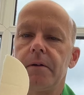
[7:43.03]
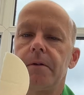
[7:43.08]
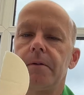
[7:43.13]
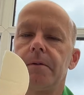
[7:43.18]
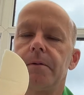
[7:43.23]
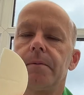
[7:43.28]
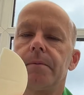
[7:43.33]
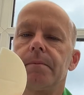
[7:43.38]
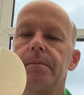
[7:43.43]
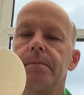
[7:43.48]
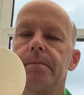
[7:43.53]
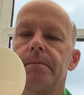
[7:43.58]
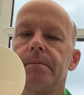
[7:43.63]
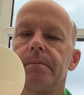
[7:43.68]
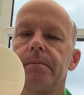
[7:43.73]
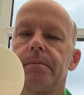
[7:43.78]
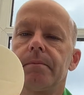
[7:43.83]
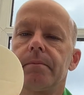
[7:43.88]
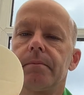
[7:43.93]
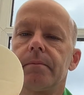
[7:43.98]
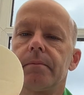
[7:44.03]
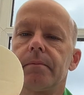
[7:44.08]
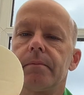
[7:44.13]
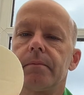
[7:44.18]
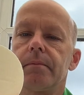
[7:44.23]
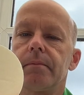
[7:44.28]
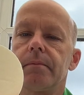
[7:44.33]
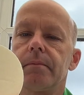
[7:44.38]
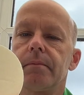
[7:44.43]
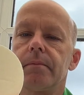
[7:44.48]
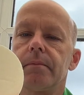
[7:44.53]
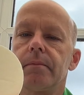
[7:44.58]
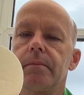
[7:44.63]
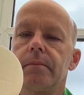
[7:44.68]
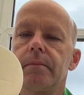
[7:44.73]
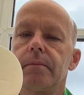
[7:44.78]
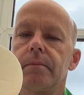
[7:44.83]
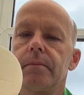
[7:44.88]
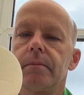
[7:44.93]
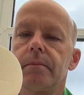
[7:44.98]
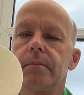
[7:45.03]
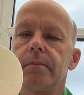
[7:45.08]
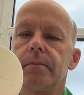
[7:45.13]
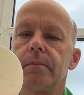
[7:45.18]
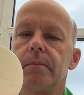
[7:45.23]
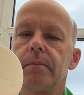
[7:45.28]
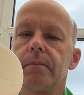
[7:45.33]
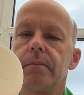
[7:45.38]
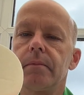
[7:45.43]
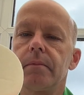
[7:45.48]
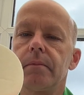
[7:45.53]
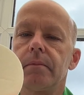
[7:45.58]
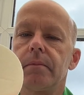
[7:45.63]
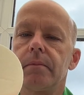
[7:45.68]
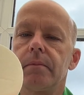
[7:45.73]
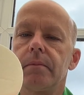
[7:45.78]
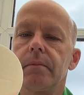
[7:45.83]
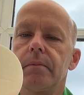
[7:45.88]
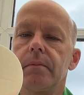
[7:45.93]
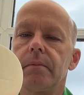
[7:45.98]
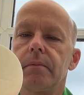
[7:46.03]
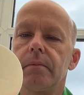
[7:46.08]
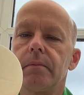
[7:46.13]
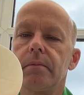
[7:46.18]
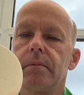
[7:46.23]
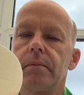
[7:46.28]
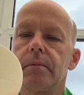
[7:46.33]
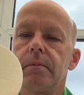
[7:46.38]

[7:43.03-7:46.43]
[no speech]